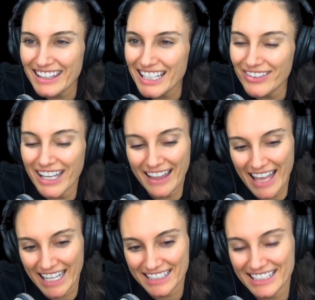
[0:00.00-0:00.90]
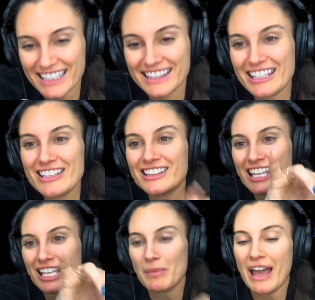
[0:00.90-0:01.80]
think about that. You
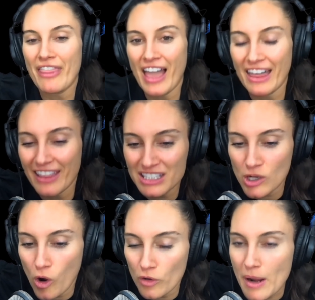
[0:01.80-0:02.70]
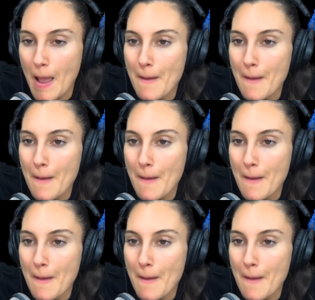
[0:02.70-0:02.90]
think about that. That's called